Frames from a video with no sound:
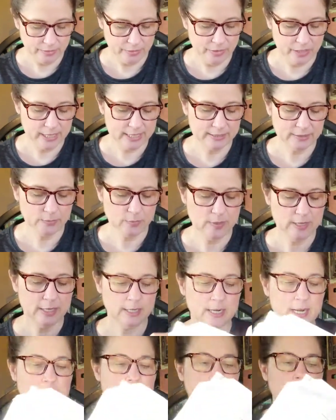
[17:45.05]
This one
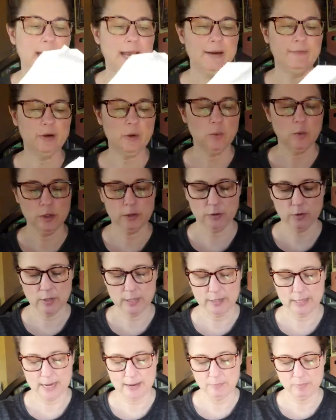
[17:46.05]
I haven't worked
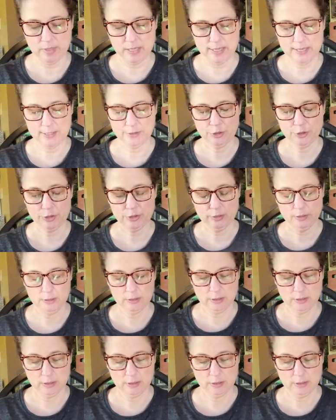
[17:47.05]
on that much